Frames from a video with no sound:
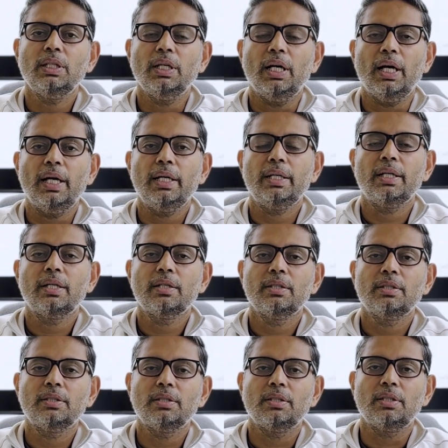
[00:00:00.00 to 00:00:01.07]
And
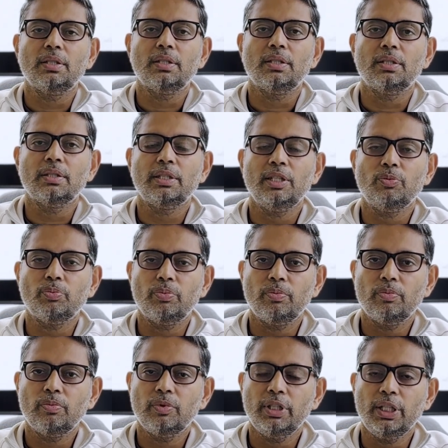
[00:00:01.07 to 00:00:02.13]
the
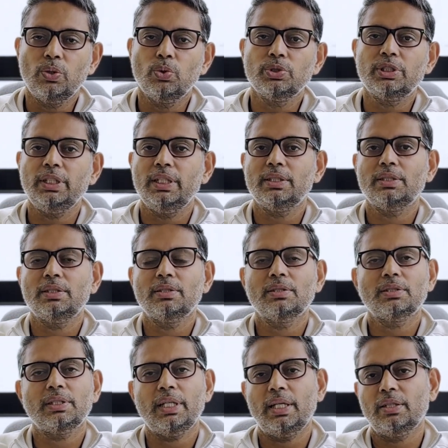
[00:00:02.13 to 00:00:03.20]

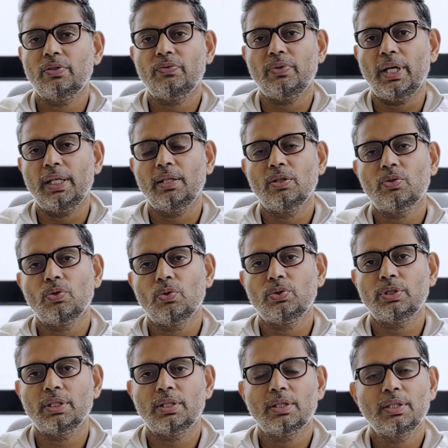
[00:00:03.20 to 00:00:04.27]
negotiations and the final
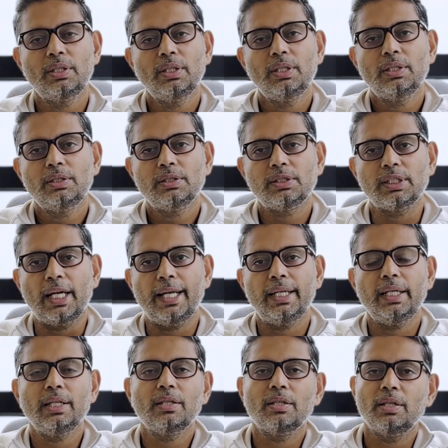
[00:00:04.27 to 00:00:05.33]
closure,
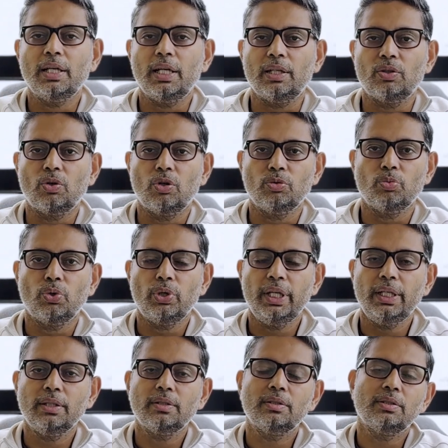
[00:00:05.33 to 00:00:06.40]
signing and
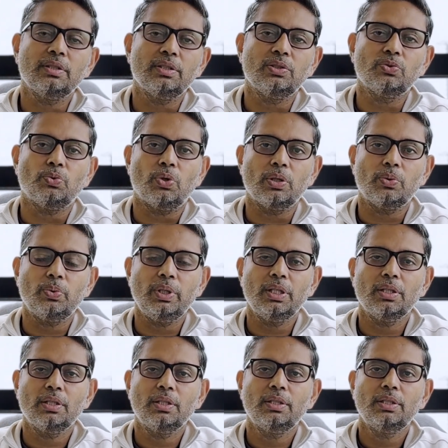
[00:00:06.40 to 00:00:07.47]
onboarding is what will
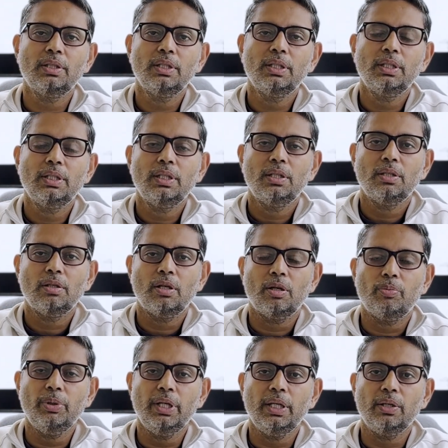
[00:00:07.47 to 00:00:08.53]

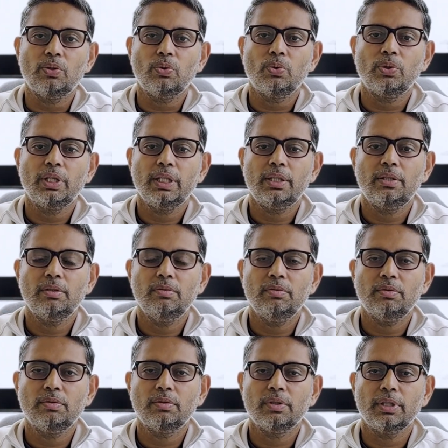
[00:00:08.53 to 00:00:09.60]
be included
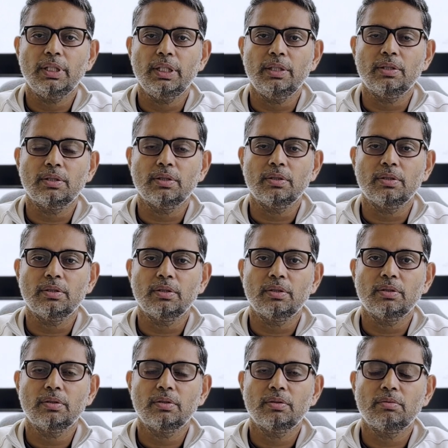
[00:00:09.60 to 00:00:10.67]
in a
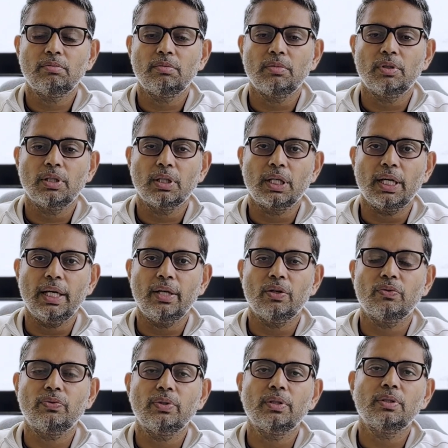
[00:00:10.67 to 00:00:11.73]
kind
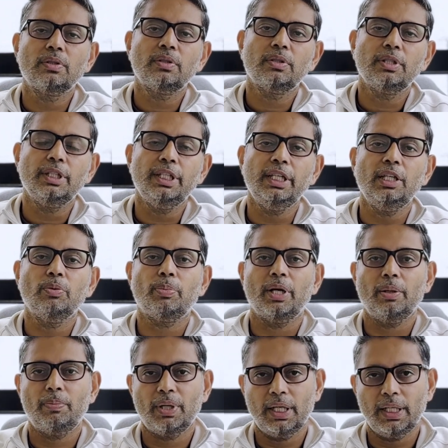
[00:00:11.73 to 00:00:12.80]
of a deal pipe.